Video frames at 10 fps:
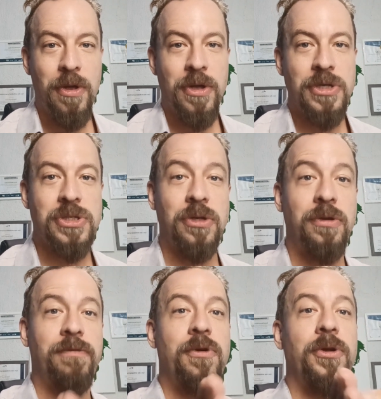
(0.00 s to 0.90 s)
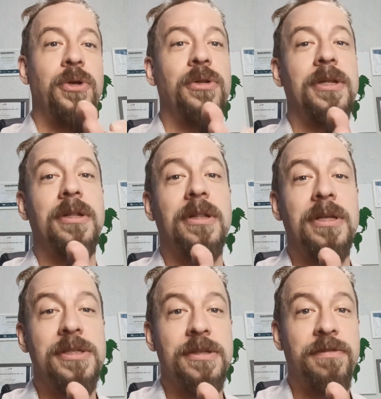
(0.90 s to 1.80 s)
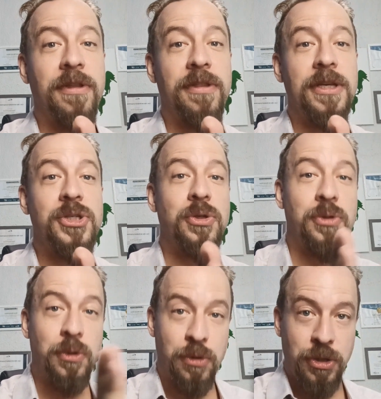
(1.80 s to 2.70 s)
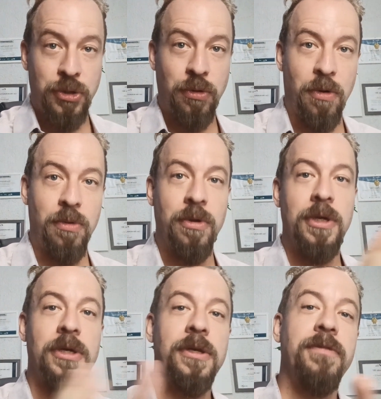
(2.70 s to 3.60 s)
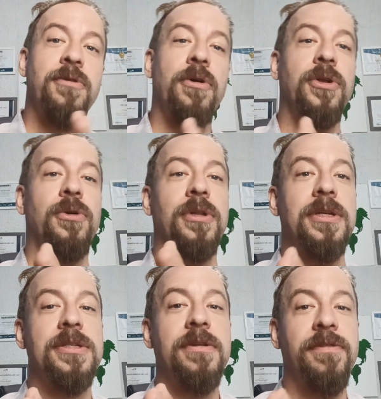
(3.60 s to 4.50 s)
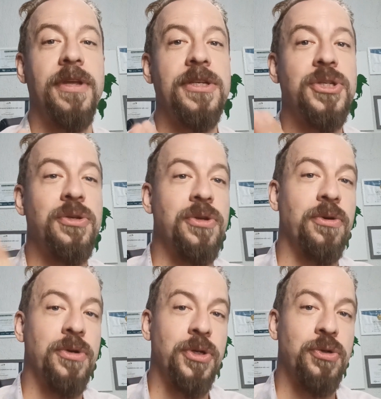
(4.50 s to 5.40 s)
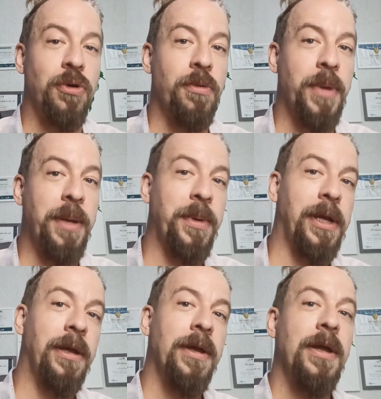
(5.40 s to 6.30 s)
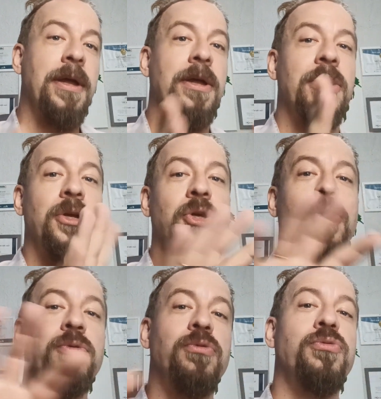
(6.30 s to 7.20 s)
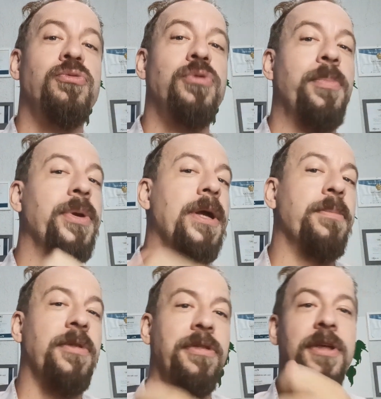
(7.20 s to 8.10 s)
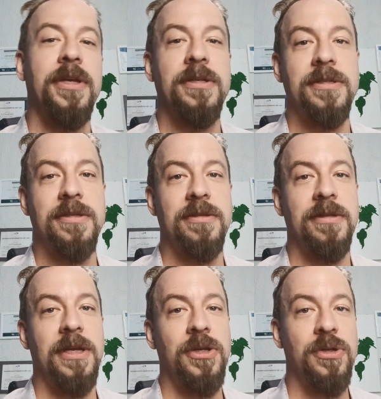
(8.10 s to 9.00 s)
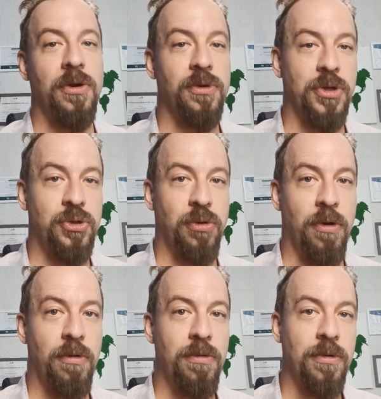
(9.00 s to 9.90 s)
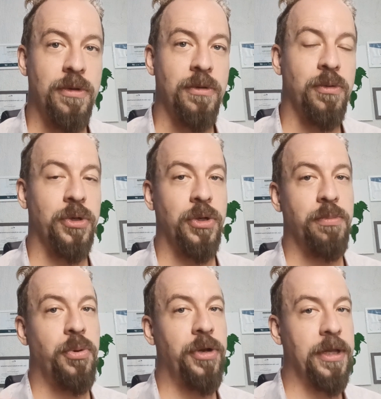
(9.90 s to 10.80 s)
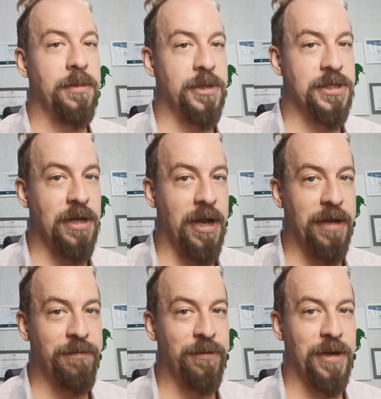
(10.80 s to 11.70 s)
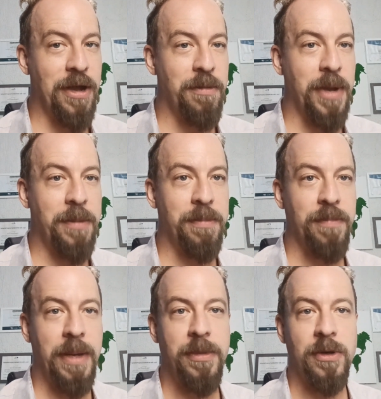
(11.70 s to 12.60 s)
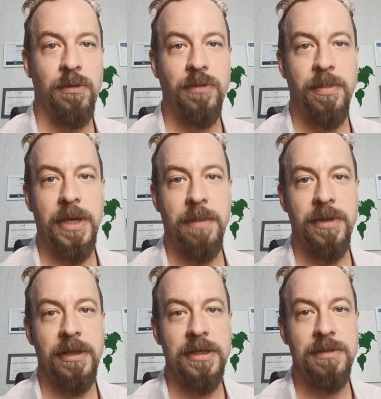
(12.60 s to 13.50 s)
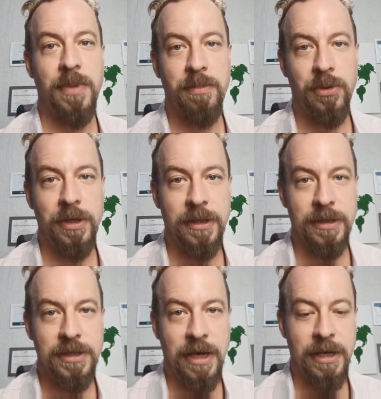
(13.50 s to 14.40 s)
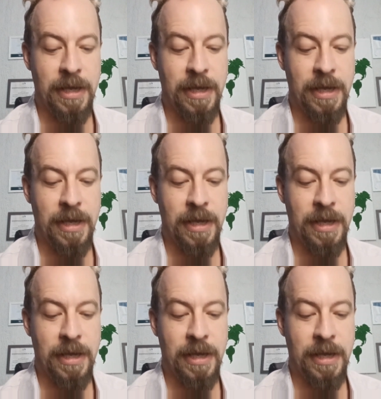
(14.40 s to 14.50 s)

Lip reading: So you've got your little list of the things you do control. You've got your list of things you don't control, maybe. You're ripping up the things that you don't control, or you're putting them aside for now, maybe not ripping up the list, but putting it aside.